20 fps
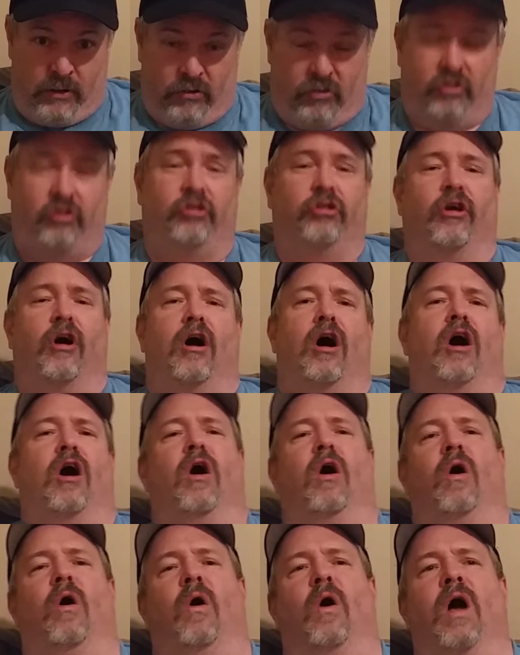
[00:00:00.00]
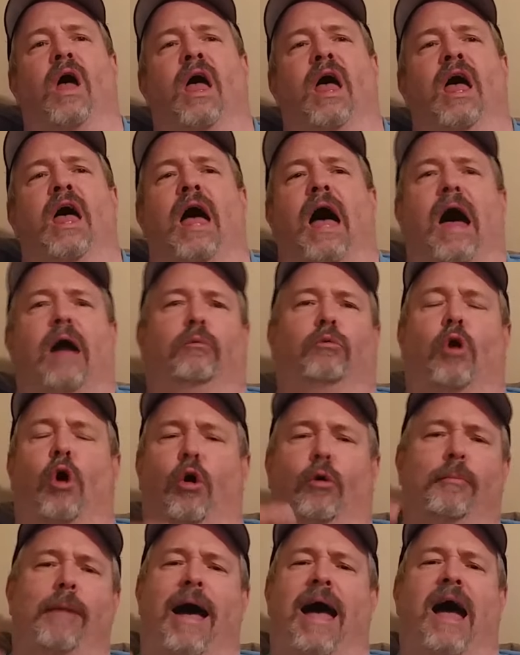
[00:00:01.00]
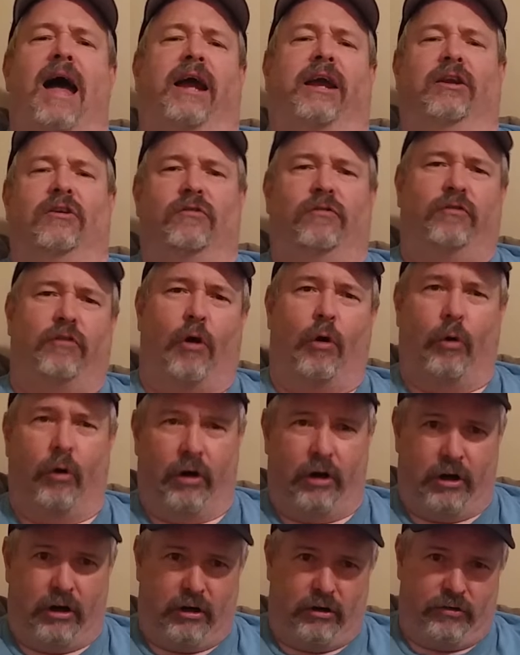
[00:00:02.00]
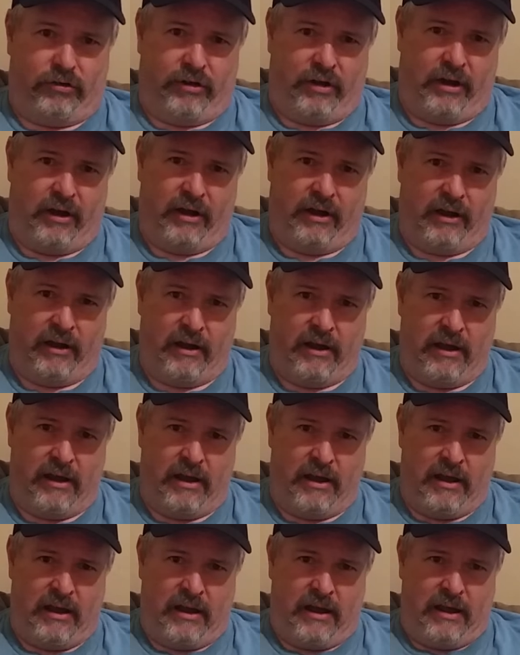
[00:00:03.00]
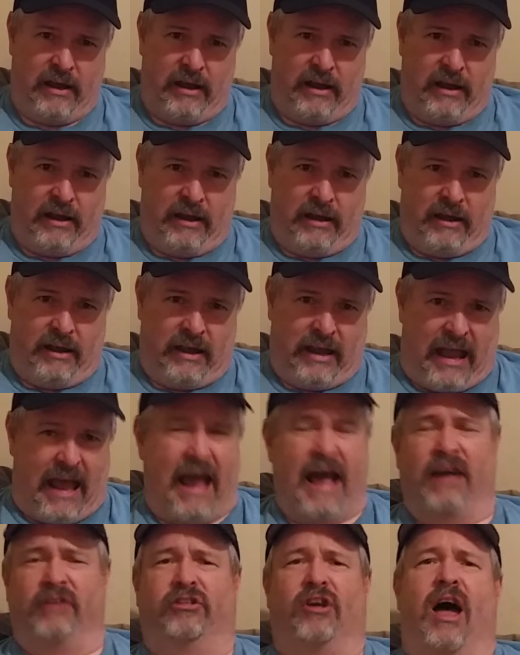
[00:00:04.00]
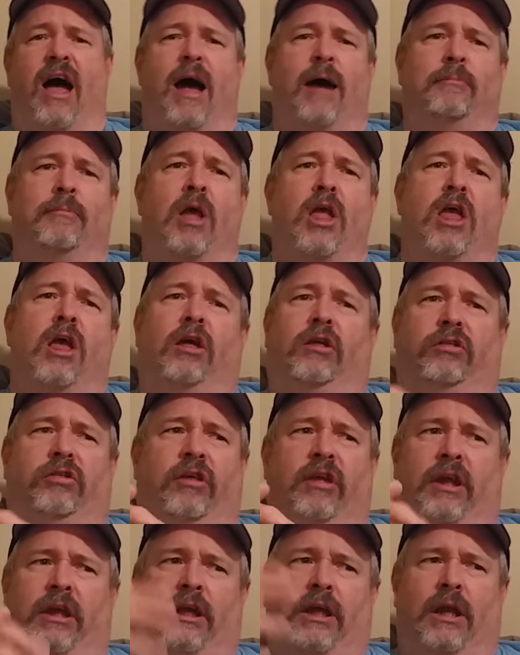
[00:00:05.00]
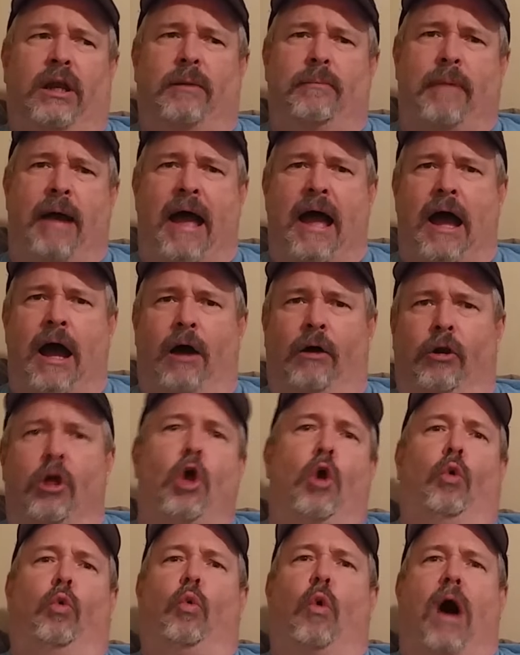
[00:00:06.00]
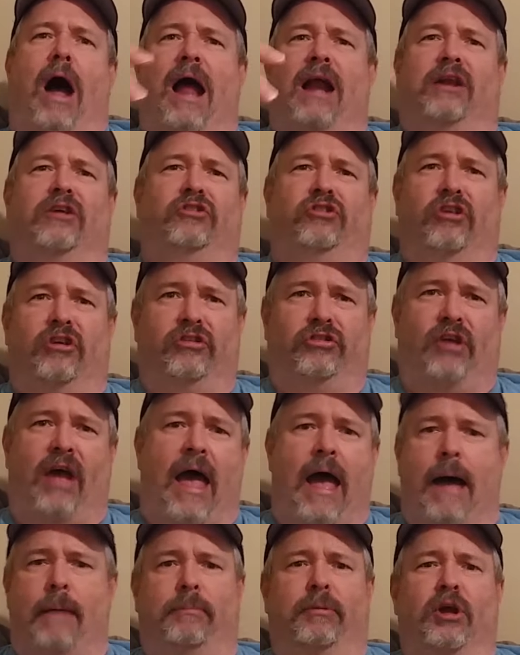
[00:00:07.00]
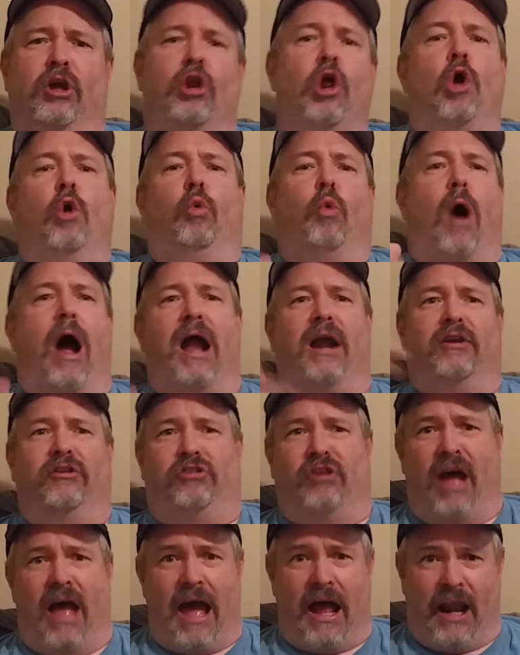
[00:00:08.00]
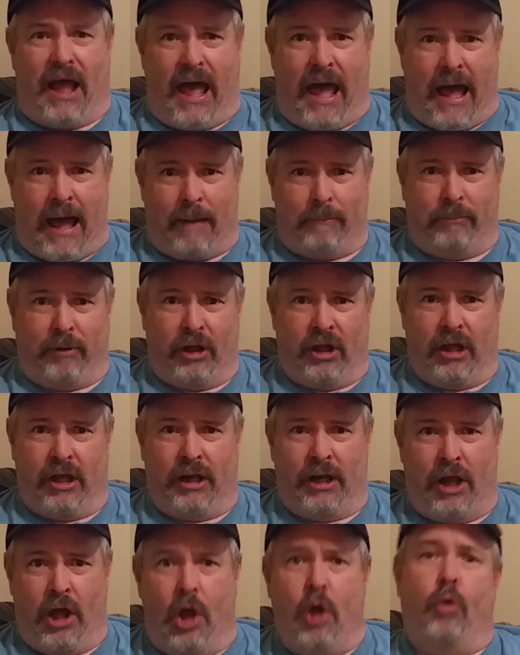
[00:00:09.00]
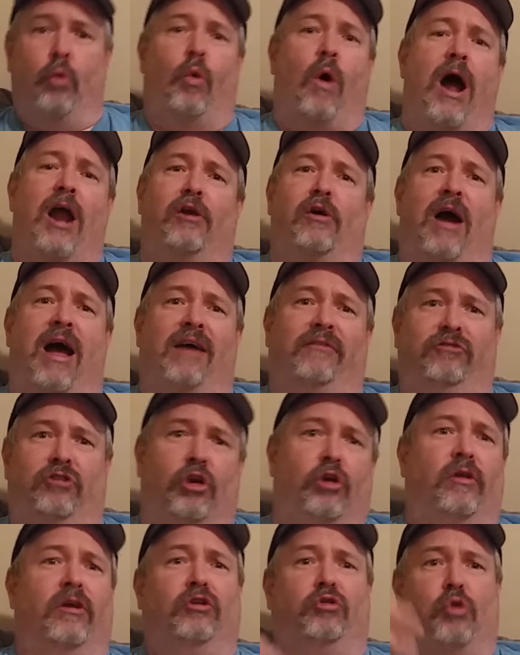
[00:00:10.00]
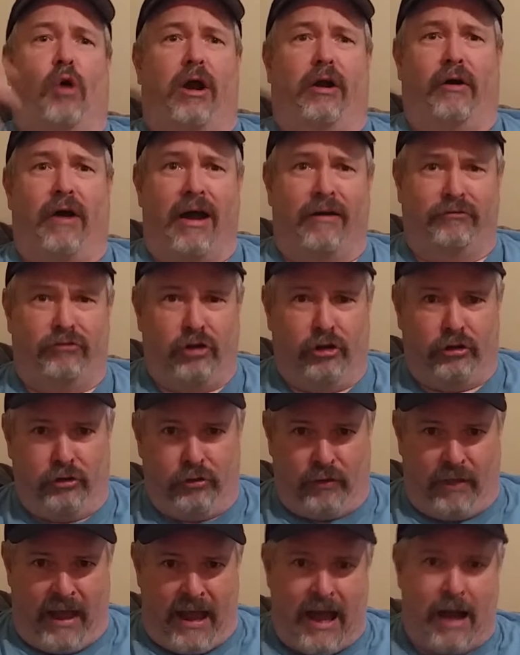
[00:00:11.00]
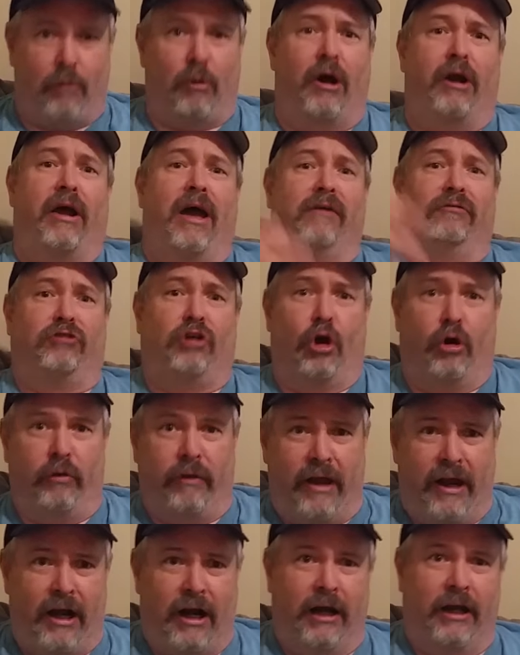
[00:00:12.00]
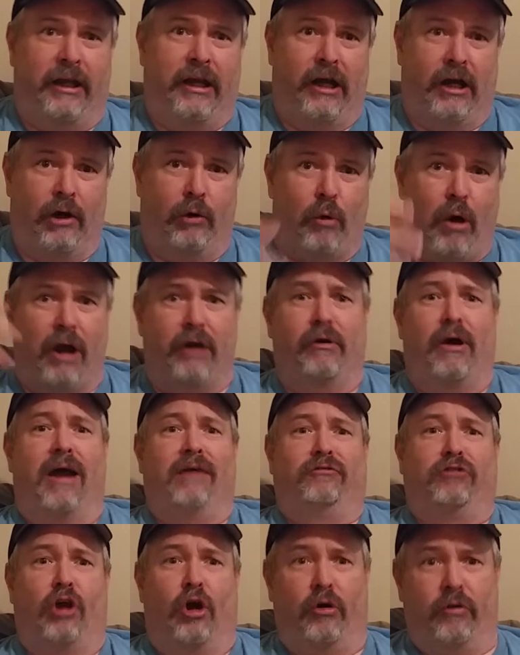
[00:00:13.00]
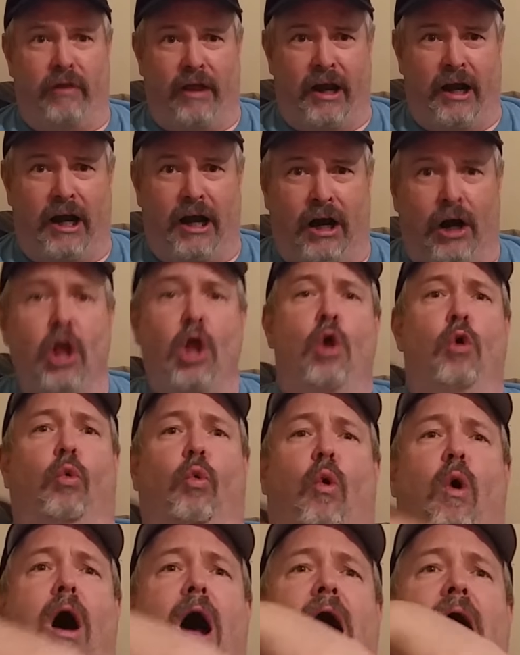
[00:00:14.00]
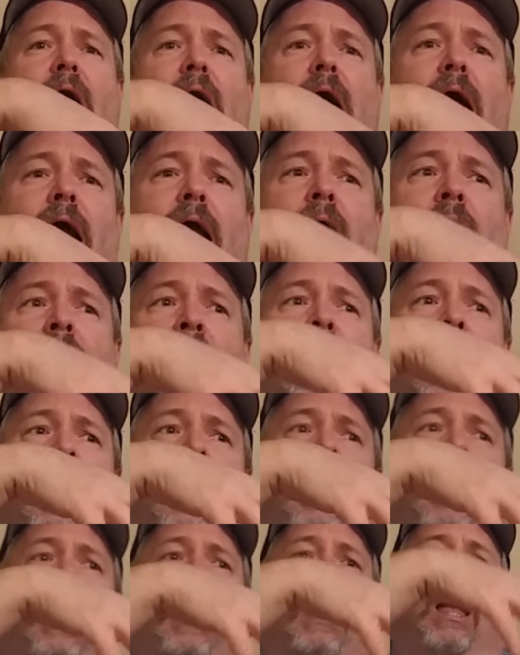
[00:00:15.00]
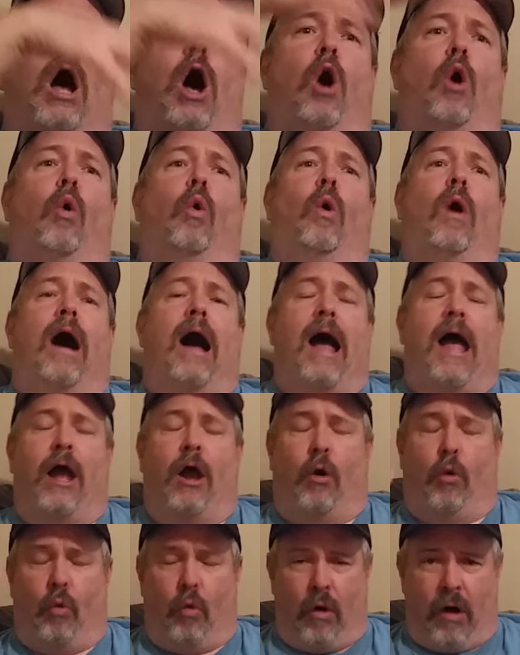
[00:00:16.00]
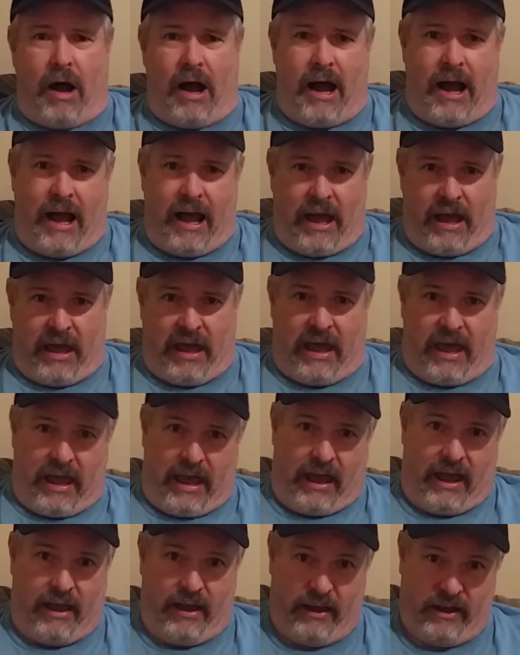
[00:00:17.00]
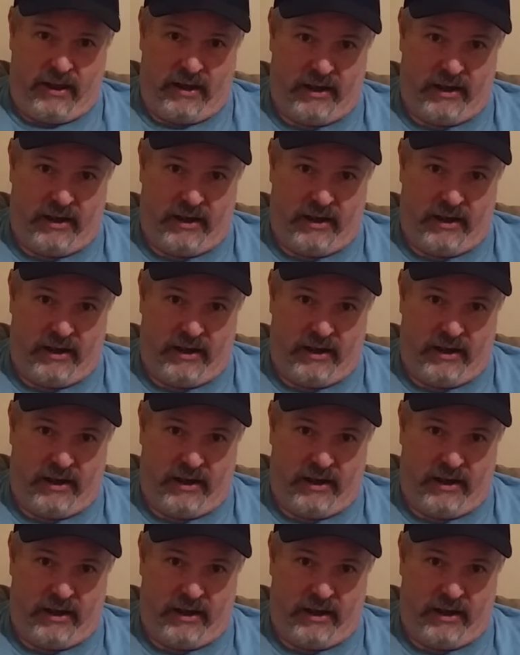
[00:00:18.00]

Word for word: So I roll back and forth as I'm thinking about why does this happen? Why does that happen? Why do I have to do this? Why do I have to do that? Why do I have to go there, here? Why do I have to go there? Why? Oh, why, oh, why?